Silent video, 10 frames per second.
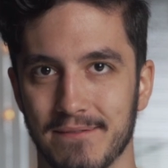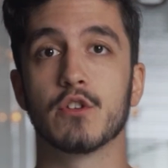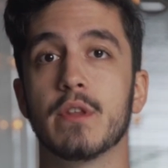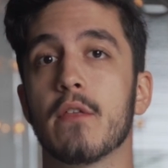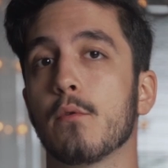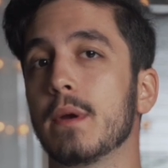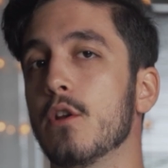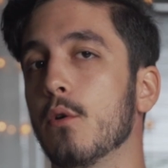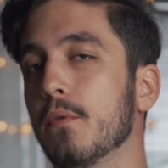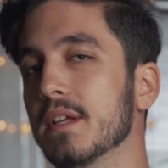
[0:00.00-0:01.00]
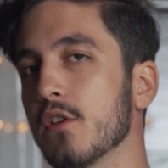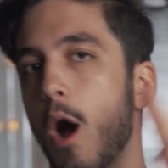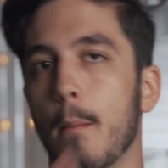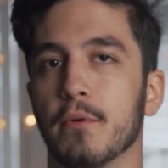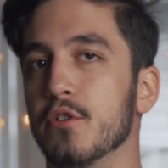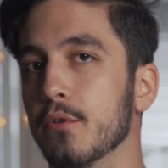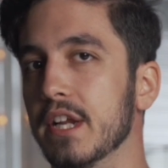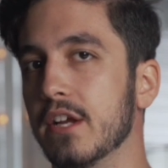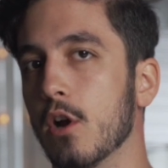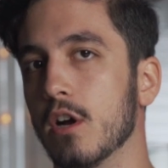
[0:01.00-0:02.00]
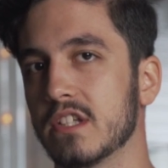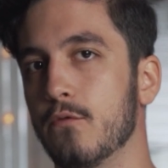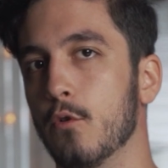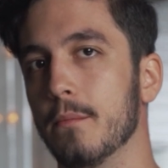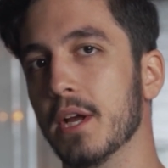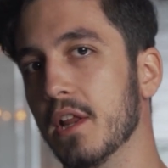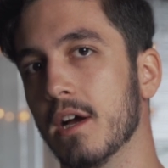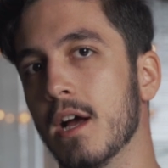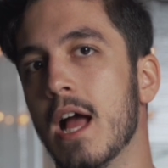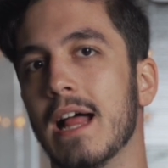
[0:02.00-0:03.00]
So now that we know this opportunity cost formula,